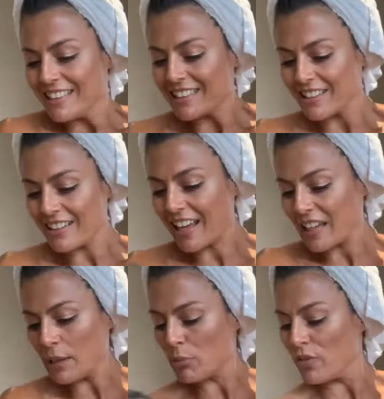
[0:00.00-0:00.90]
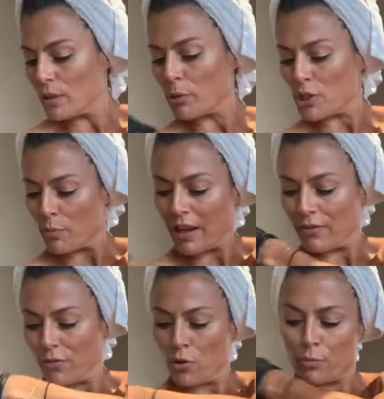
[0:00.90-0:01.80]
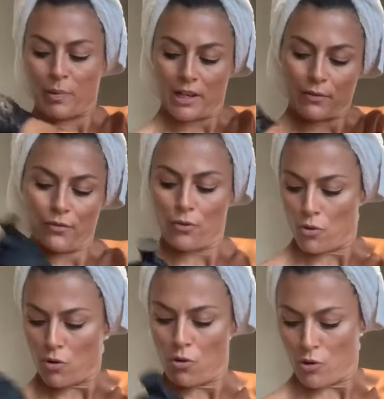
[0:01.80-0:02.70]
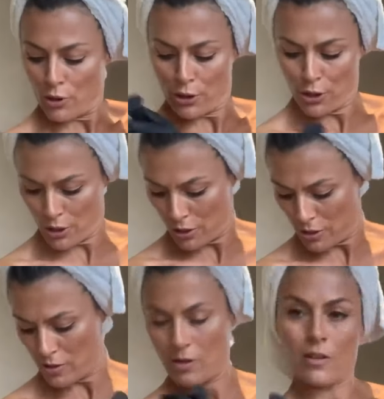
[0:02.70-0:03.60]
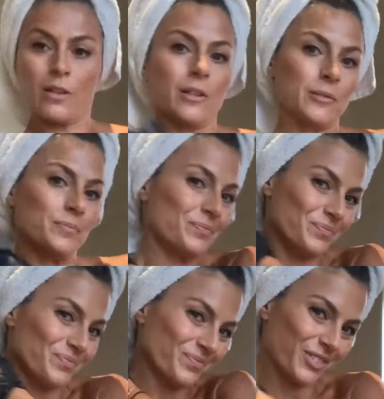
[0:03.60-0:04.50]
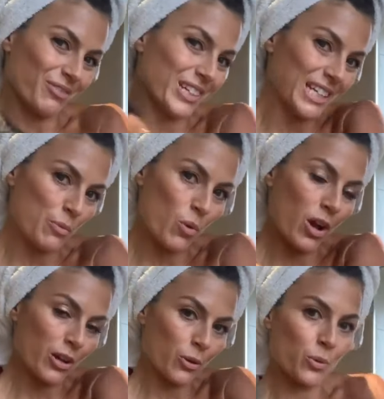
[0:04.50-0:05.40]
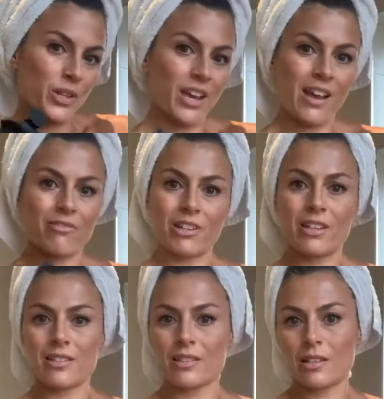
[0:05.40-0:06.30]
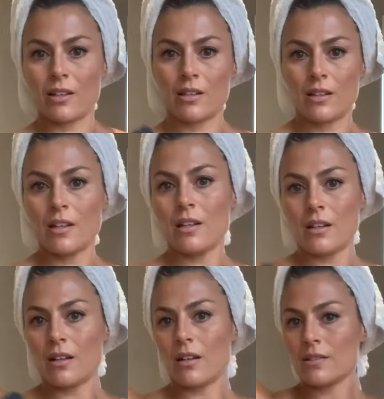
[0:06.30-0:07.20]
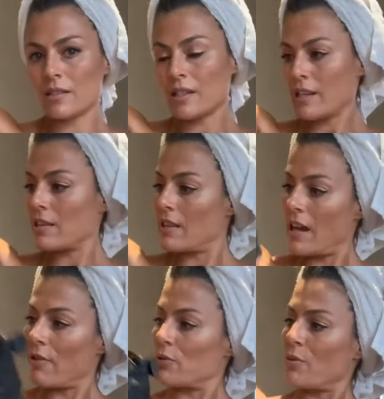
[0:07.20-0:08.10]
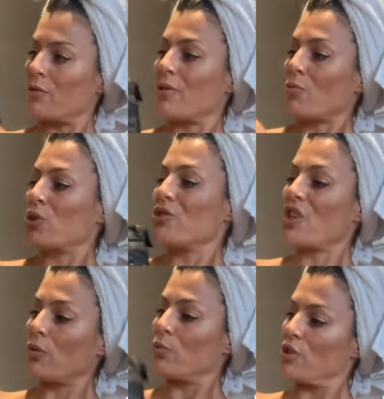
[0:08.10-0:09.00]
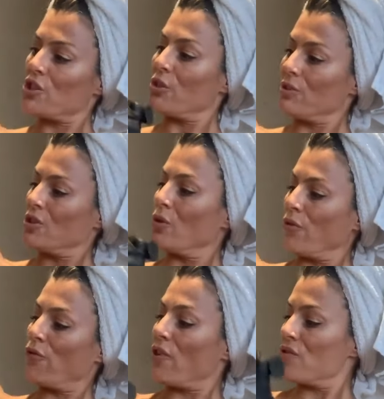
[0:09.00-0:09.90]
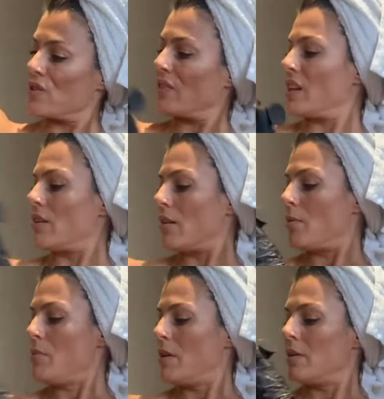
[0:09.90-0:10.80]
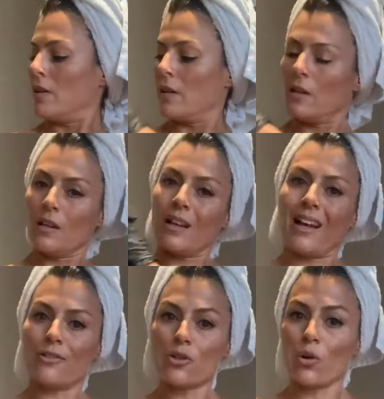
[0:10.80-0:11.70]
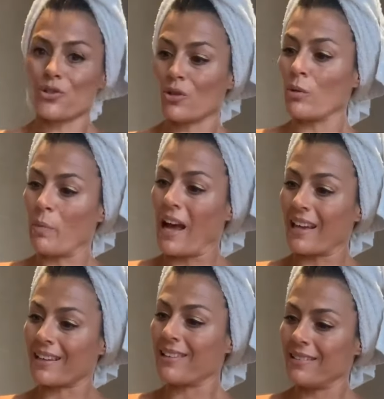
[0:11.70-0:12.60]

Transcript: So yeah, keep moving the brush back and forth, back and forth. Really work all the areas underneath there as well. What you don't want to do is do the front of the arm and not do the back.